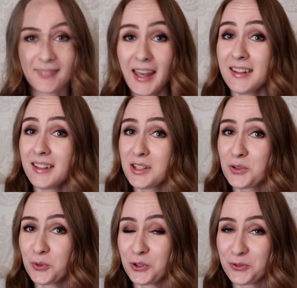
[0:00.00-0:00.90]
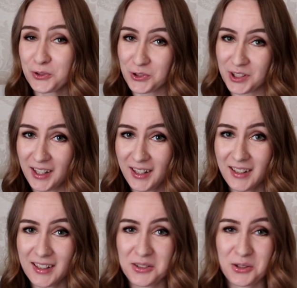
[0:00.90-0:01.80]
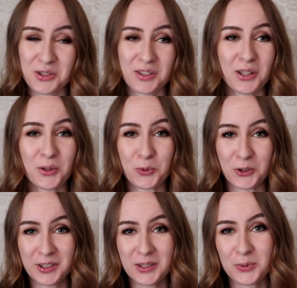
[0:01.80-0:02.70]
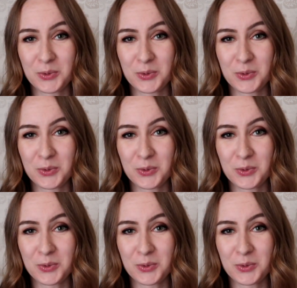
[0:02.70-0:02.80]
And the last word for today is a word